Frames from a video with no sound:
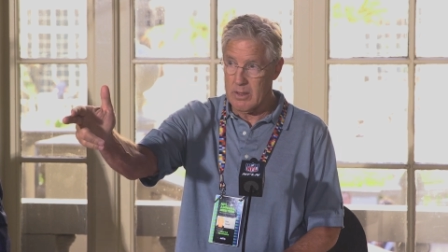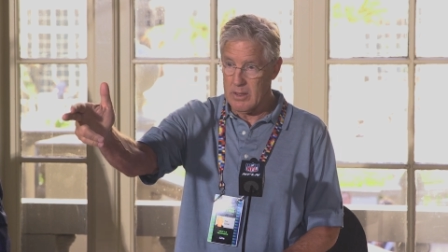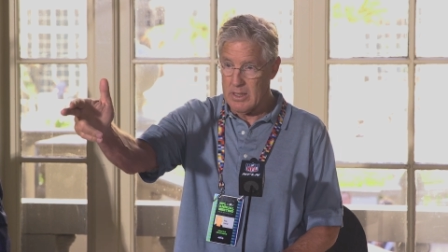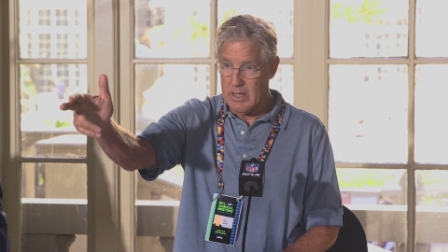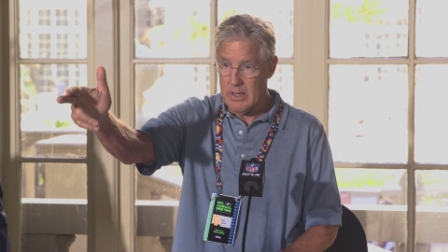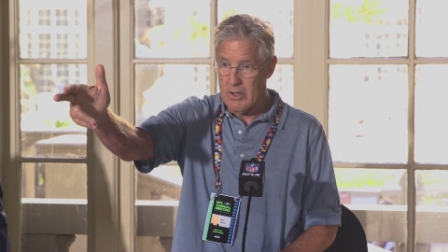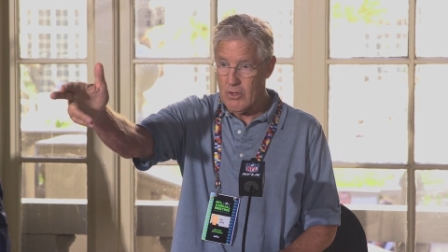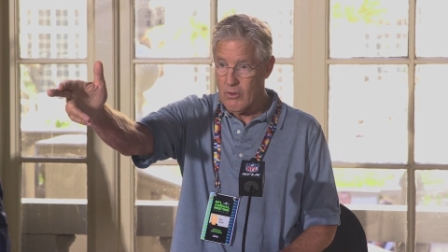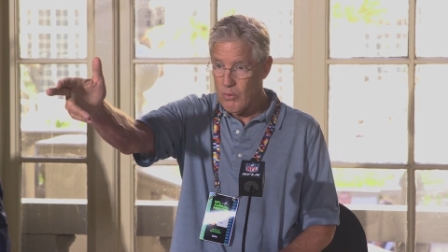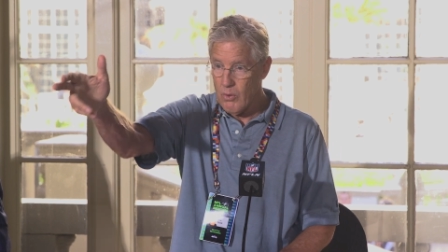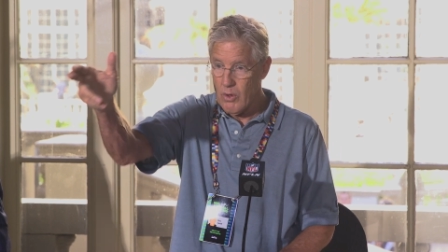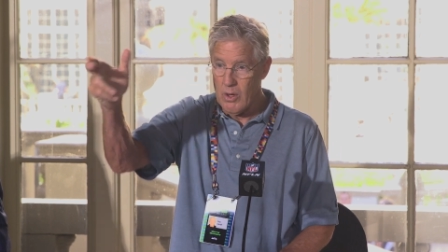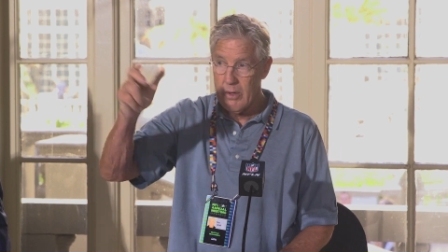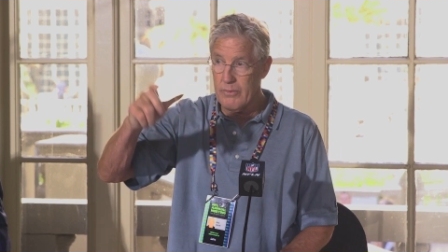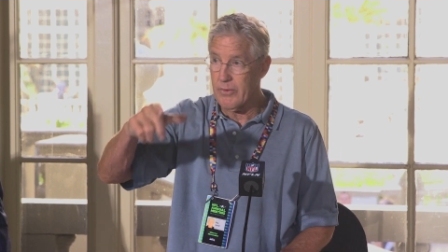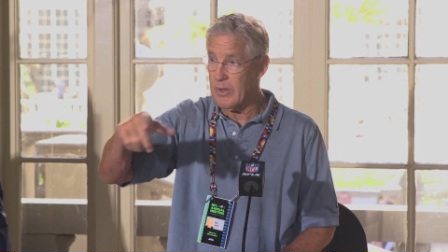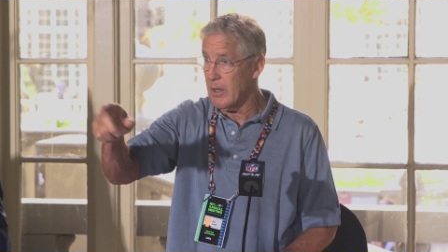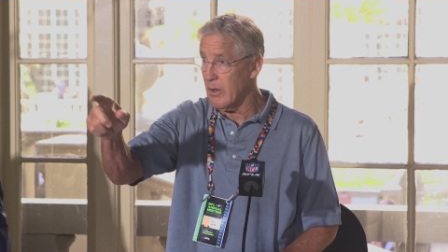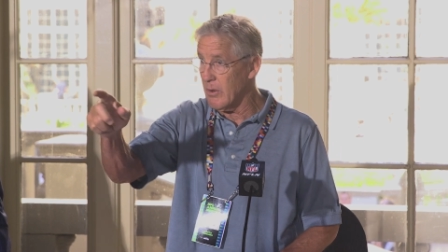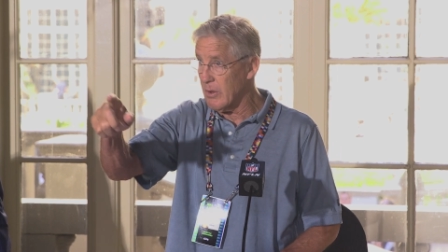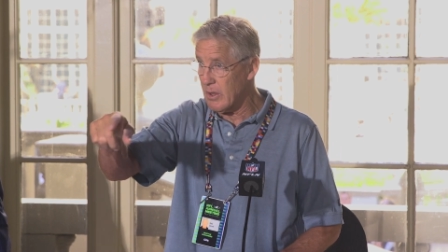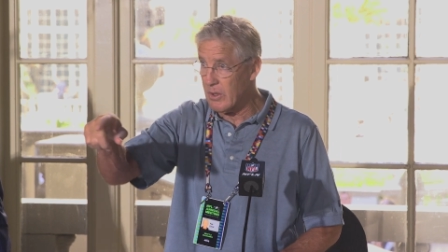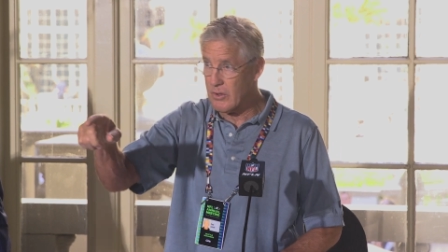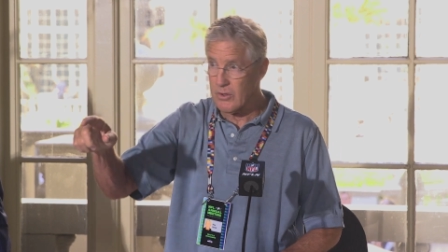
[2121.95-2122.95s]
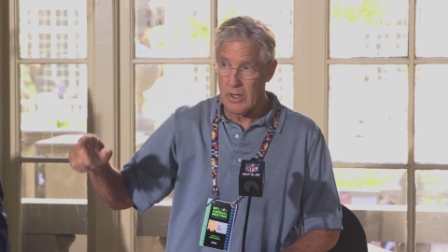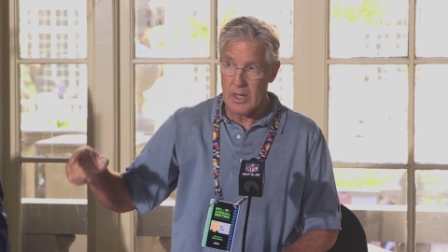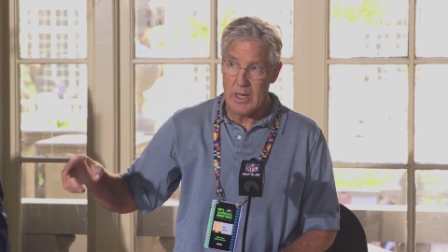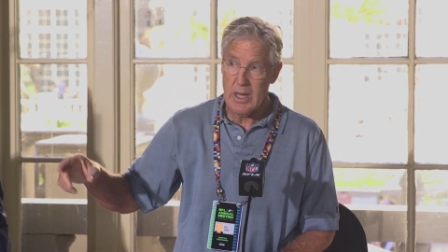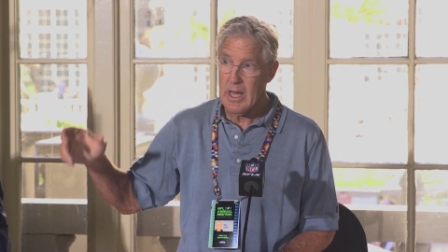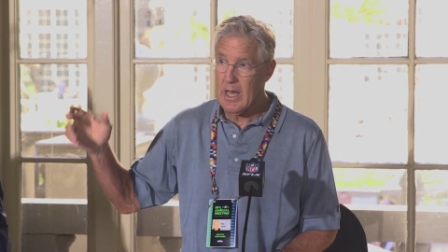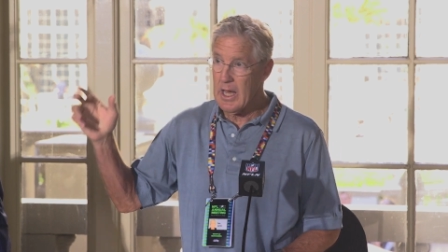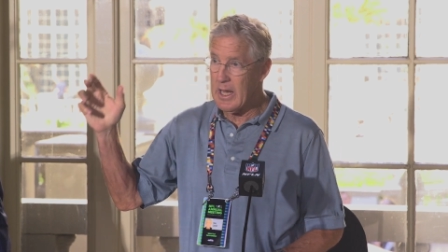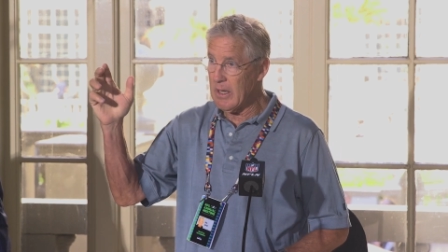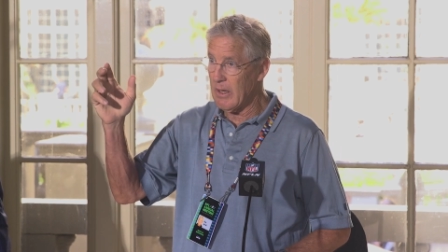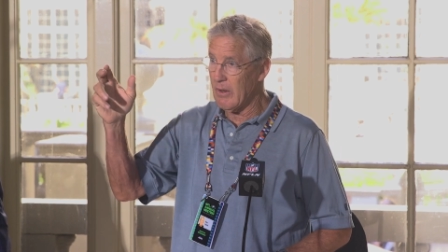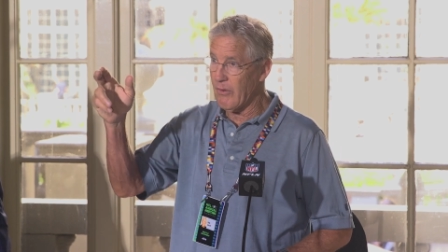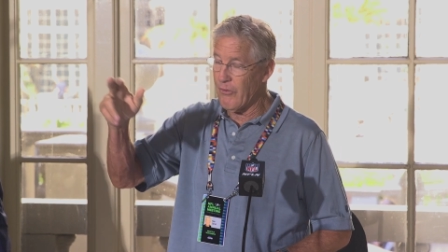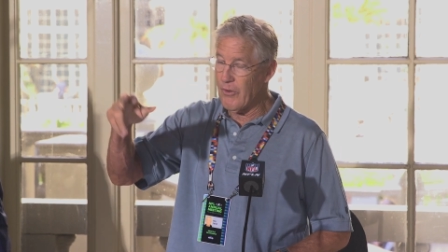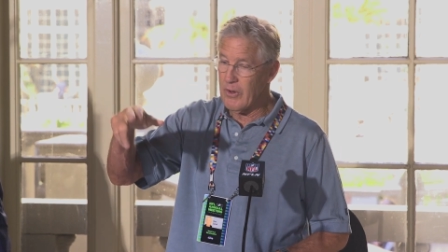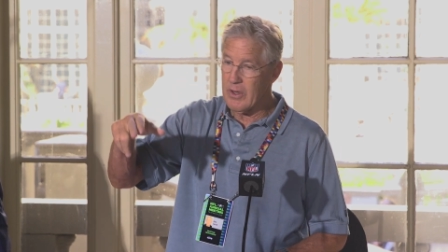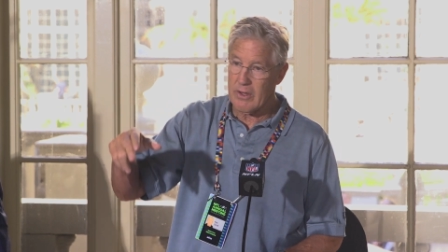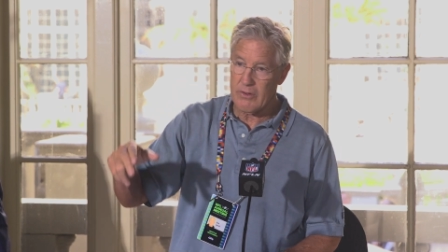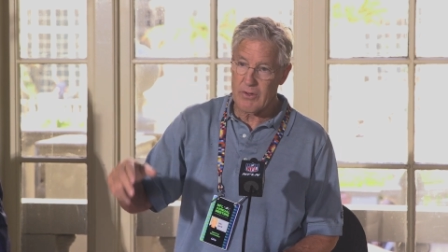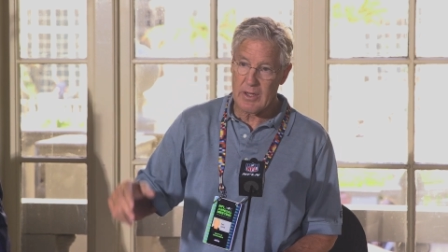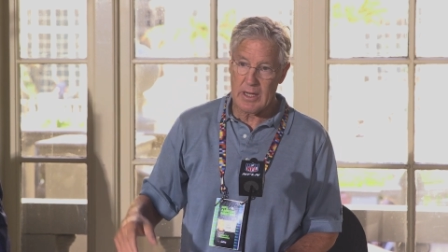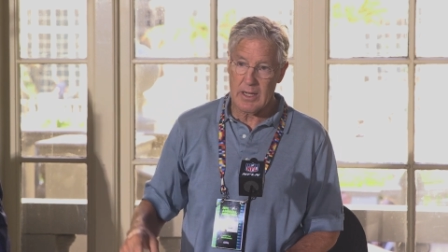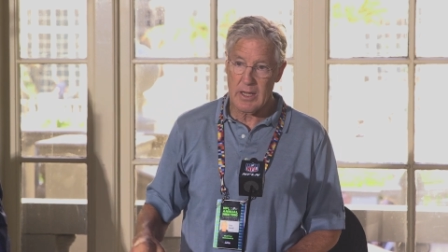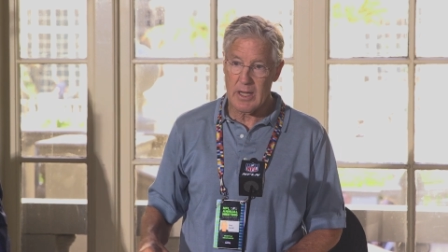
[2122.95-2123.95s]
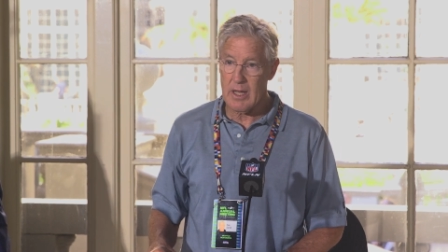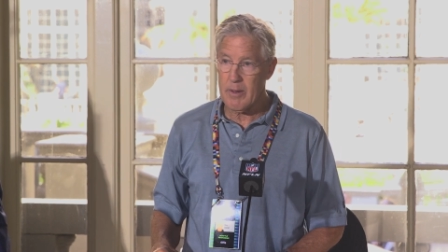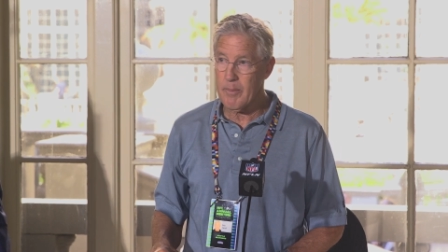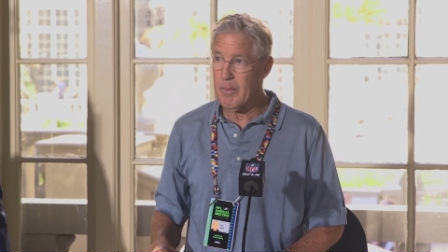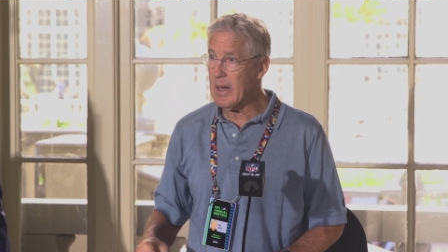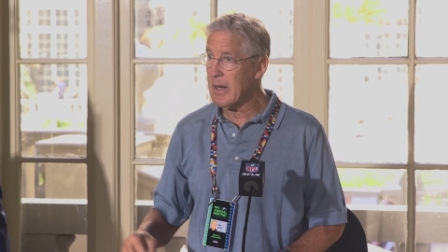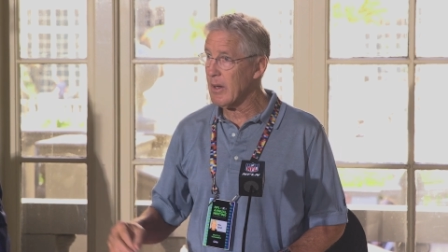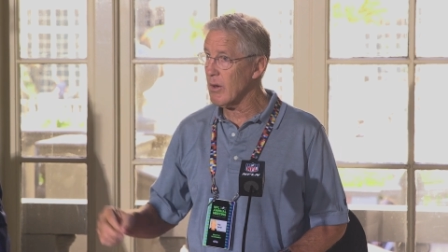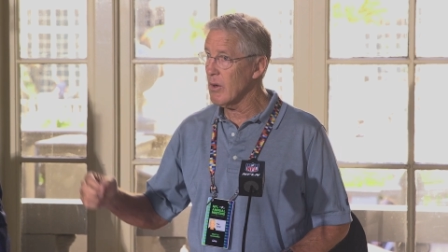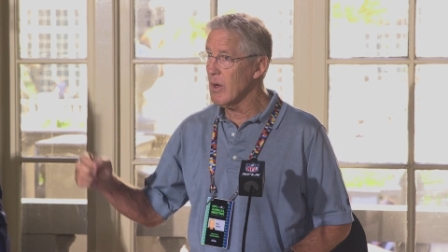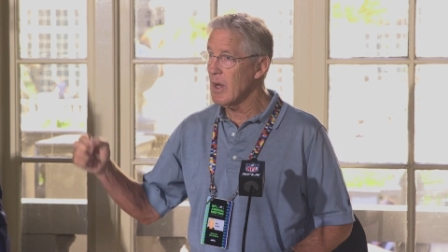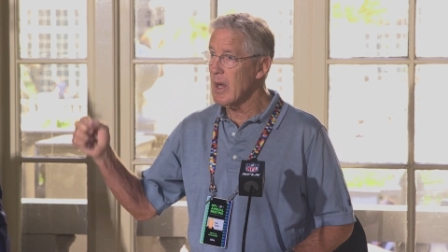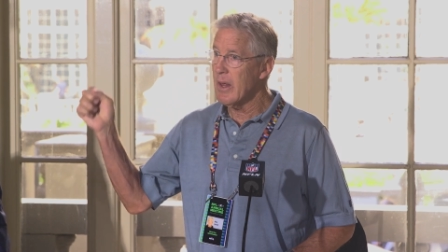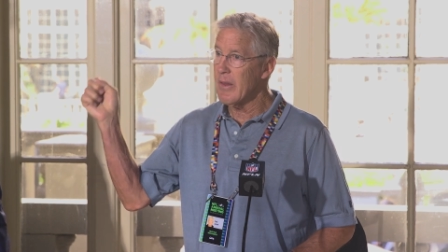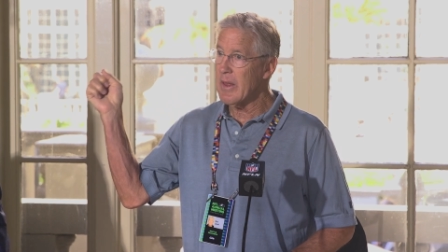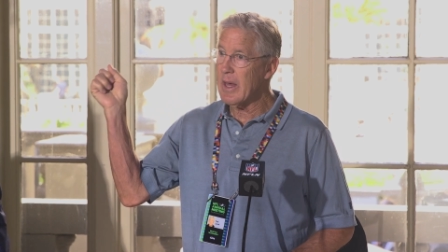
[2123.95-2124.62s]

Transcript: 10 to 12, and here he goes, and he's fit inside linebacker.